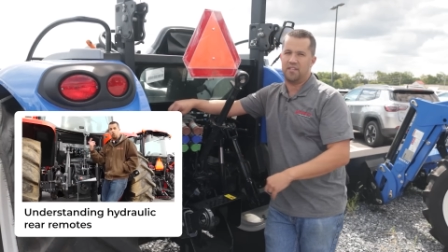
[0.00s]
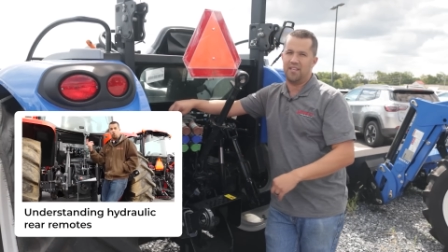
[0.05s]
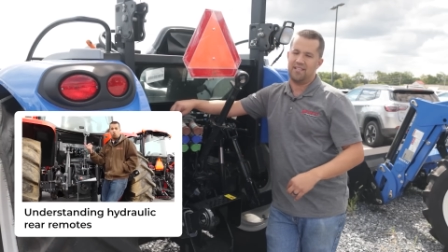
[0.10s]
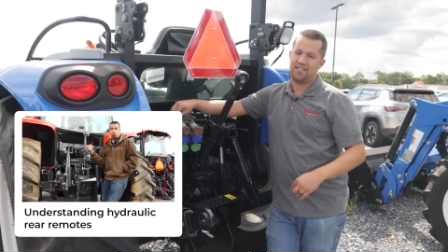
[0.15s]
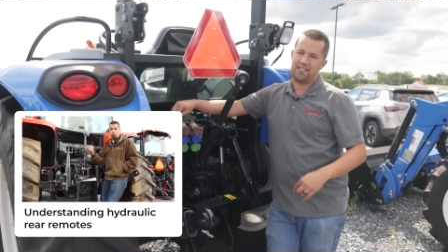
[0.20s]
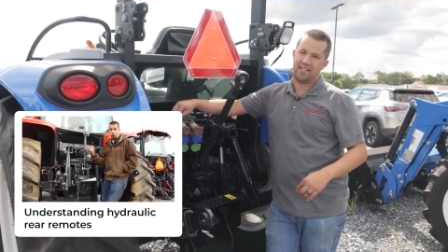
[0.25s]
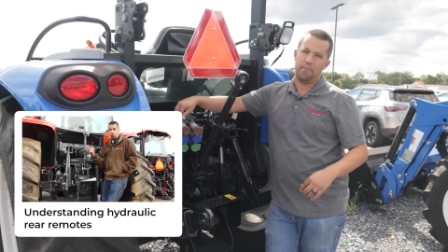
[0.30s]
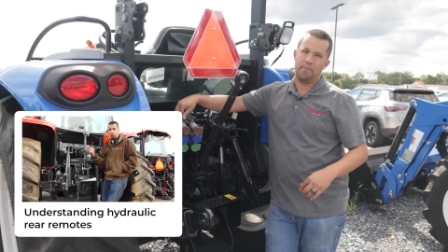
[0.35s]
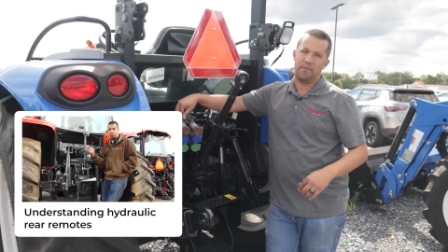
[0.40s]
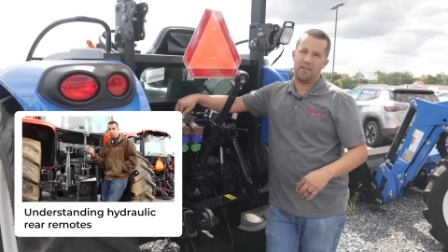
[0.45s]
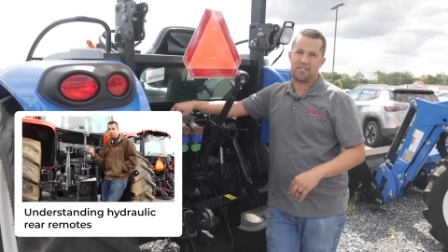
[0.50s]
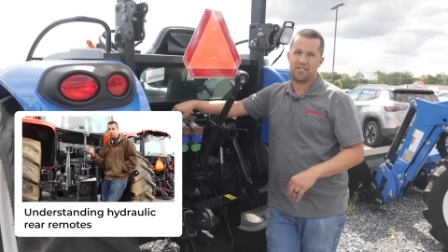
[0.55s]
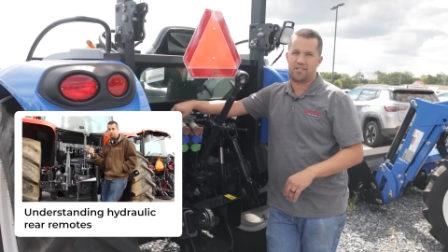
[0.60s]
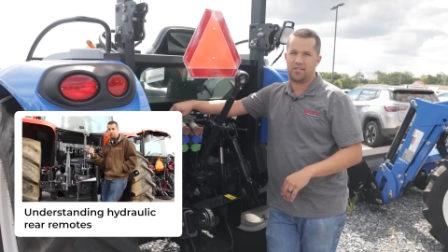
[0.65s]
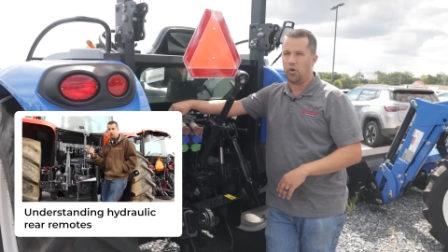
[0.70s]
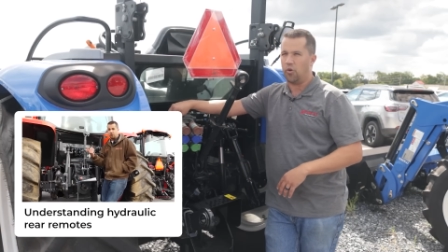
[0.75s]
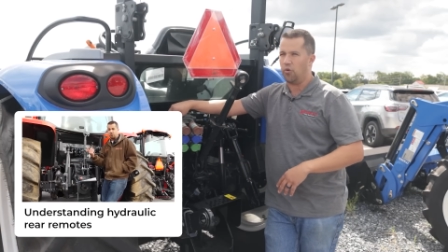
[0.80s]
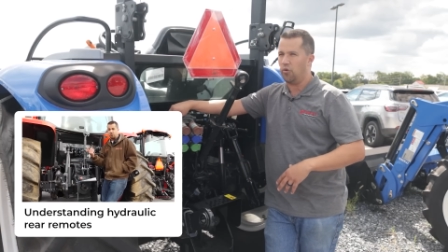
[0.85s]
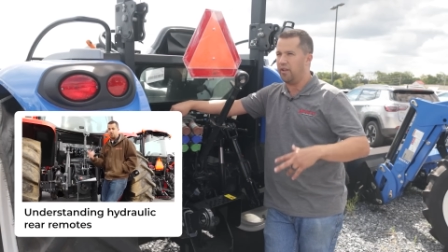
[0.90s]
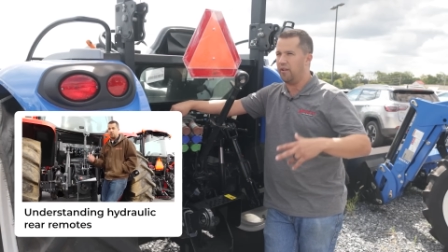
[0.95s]
These can be
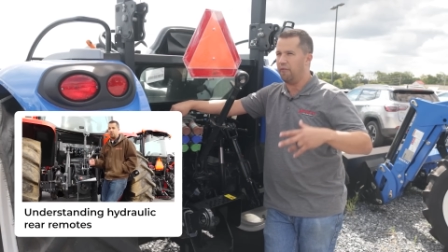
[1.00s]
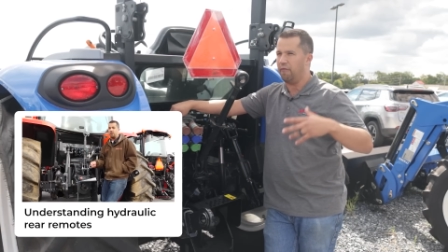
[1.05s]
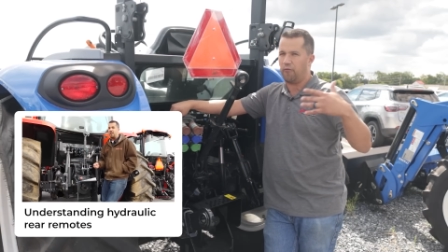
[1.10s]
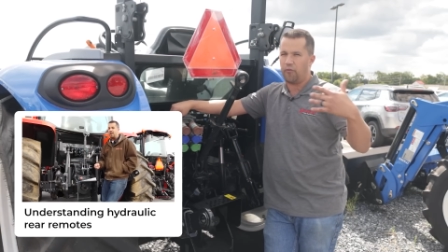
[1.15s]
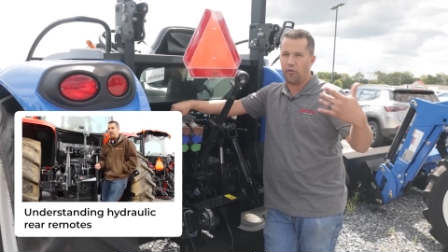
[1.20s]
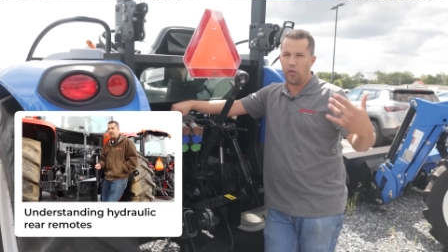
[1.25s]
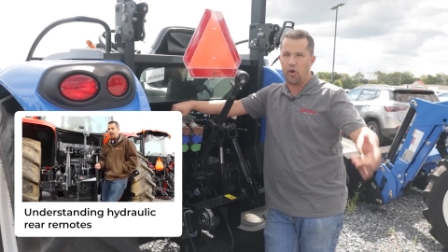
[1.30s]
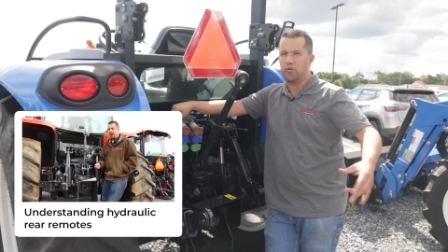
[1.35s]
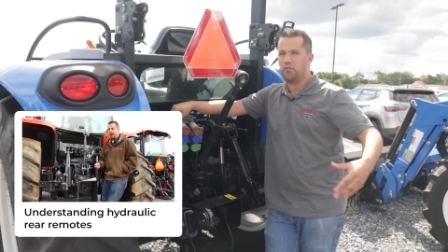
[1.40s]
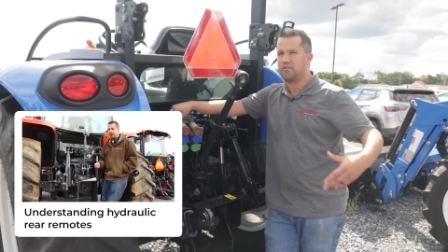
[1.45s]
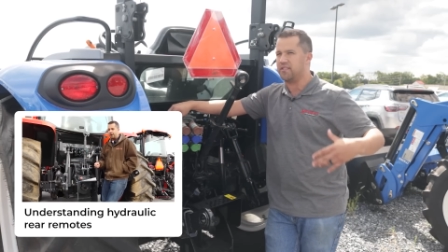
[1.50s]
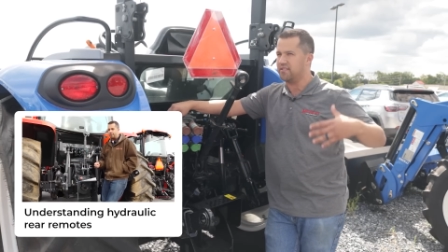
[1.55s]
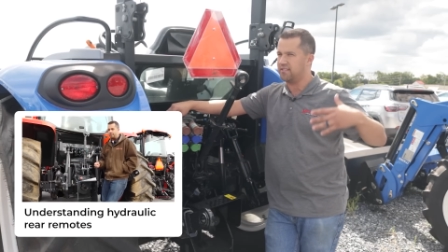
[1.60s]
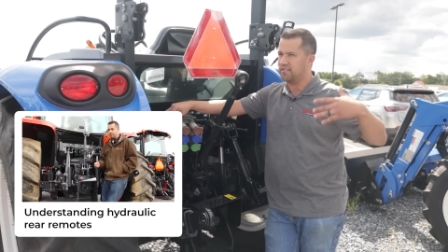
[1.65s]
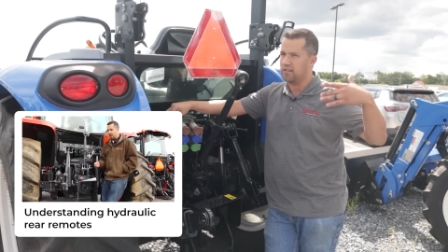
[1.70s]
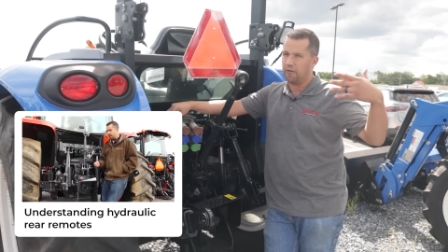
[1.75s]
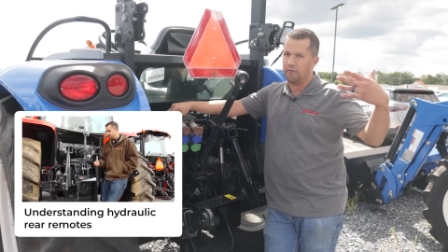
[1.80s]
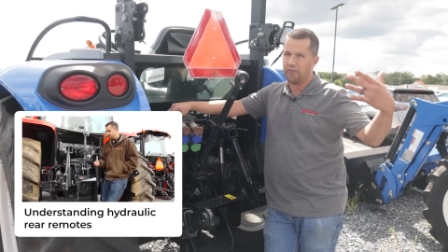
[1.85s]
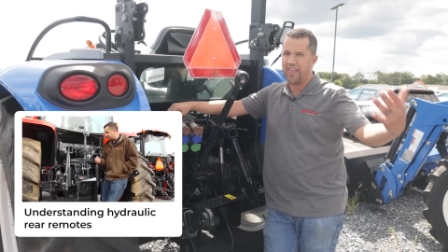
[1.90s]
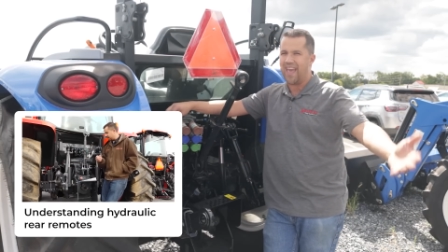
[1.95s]
sold in floats and
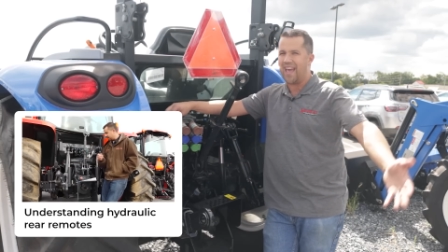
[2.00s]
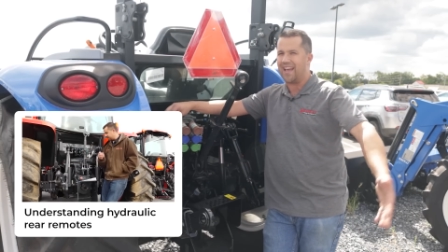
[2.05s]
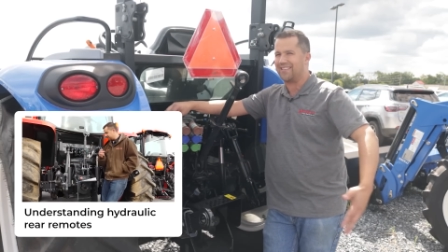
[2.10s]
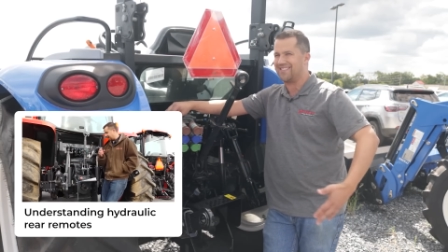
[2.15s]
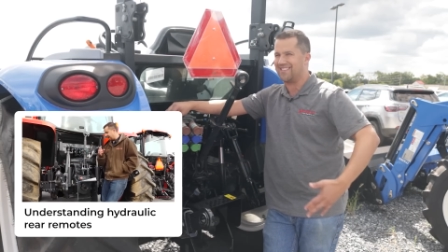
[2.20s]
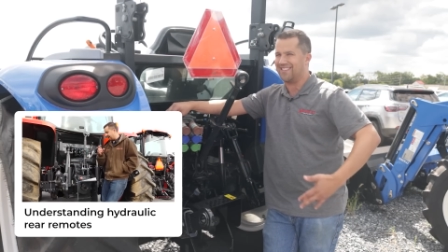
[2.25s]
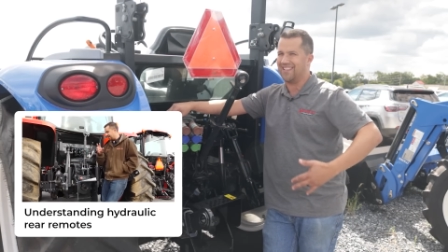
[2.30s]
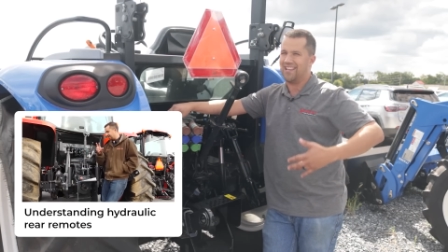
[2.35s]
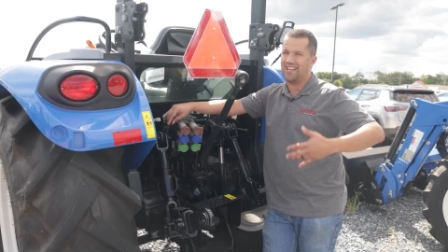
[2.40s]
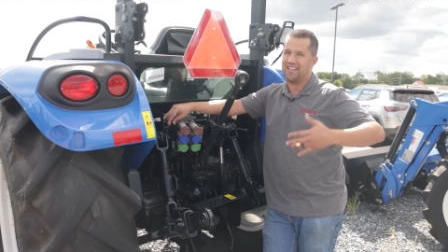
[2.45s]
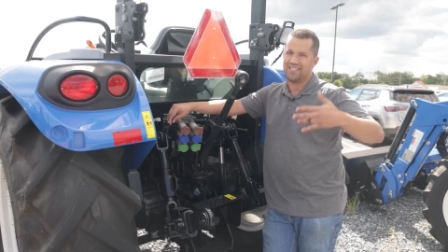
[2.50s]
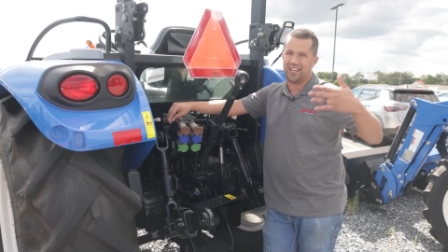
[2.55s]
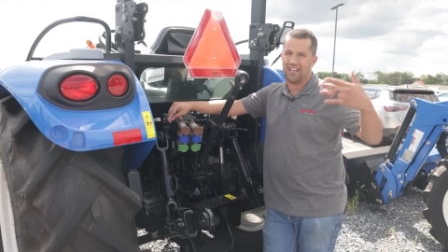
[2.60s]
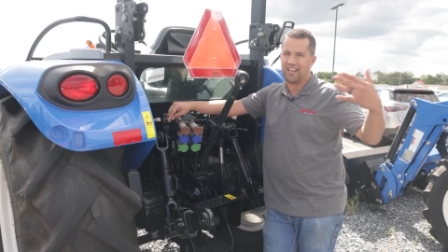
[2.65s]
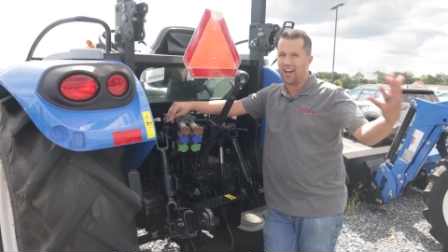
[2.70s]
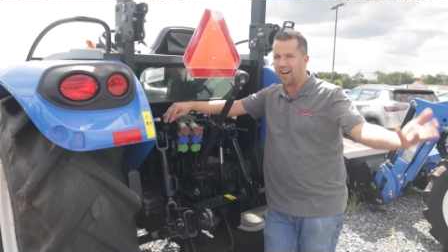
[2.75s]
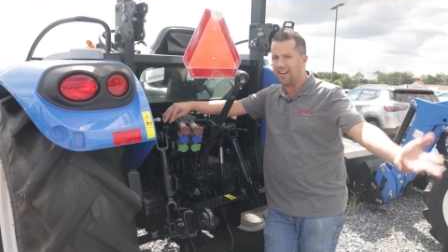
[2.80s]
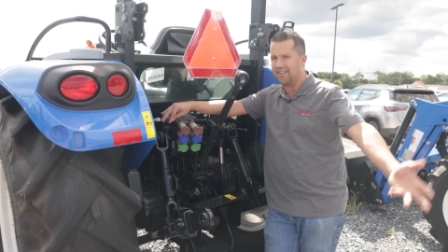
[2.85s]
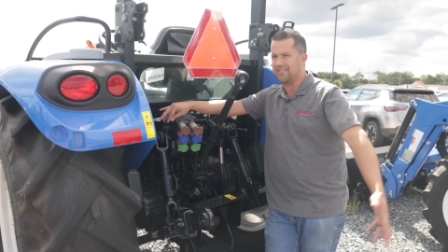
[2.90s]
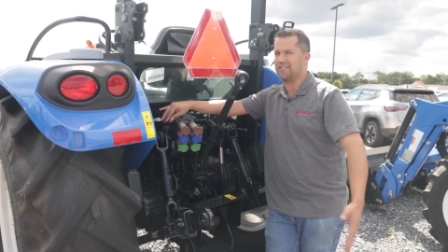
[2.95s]
self-cancelings
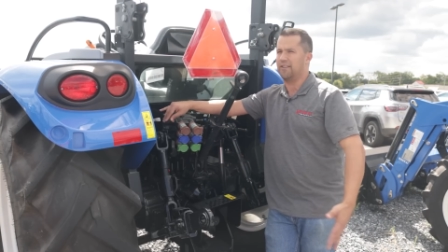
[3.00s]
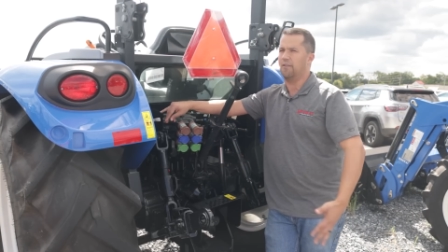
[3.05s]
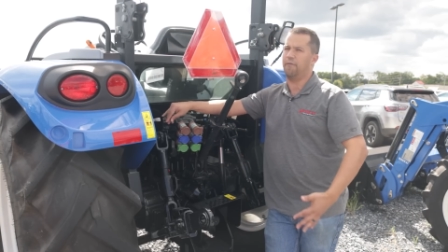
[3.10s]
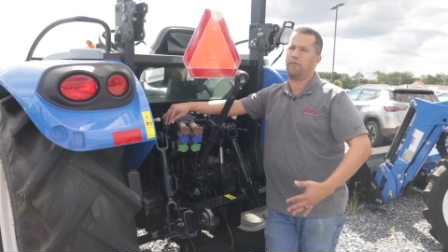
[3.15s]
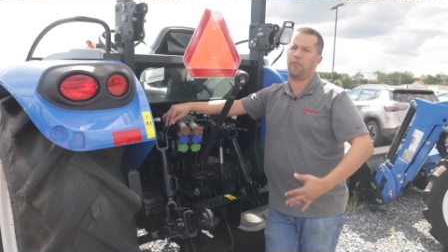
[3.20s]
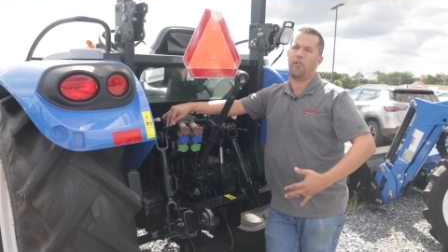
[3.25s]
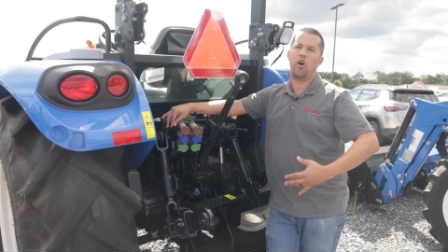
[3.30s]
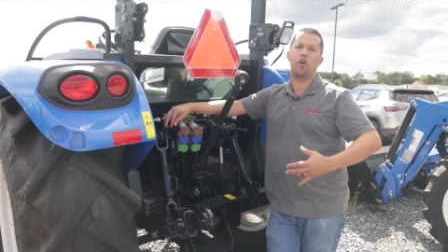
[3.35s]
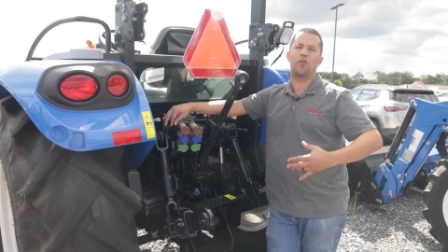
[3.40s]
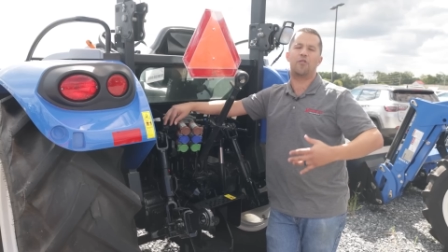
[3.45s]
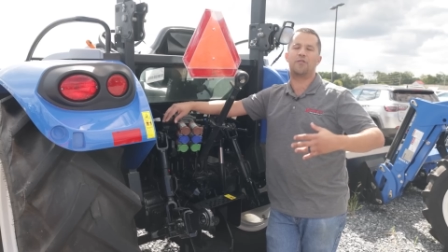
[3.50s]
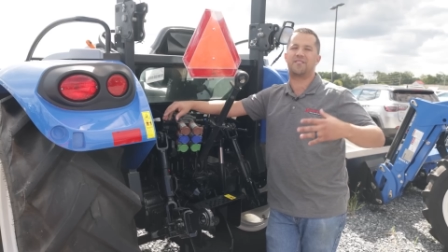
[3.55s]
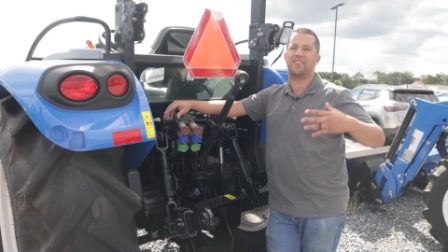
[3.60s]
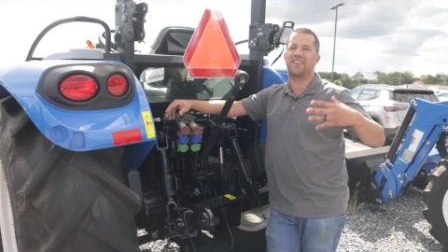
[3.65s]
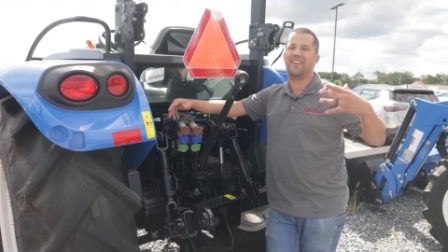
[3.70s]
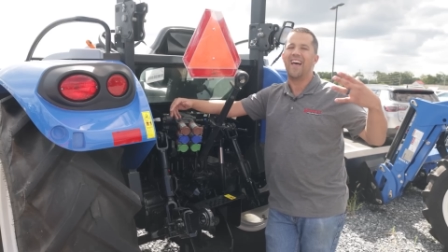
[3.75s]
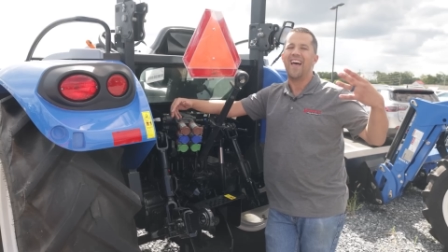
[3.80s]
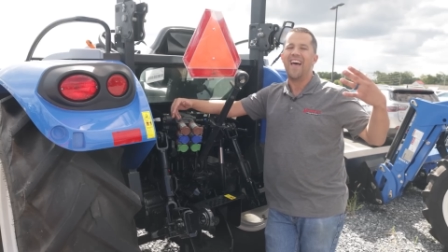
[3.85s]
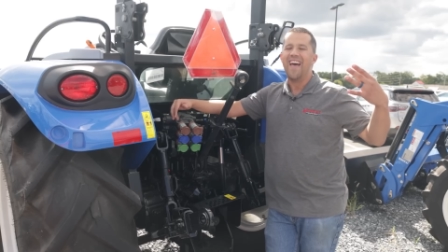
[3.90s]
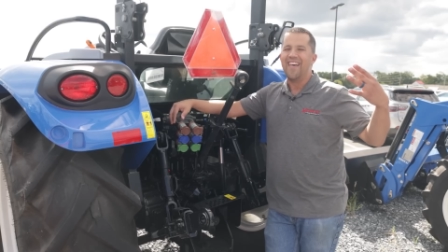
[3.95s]
and constant flows,
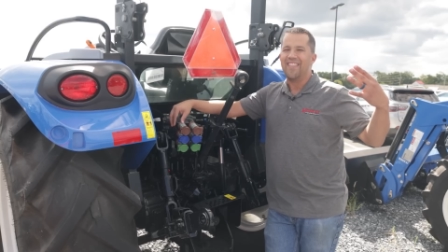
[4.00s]
and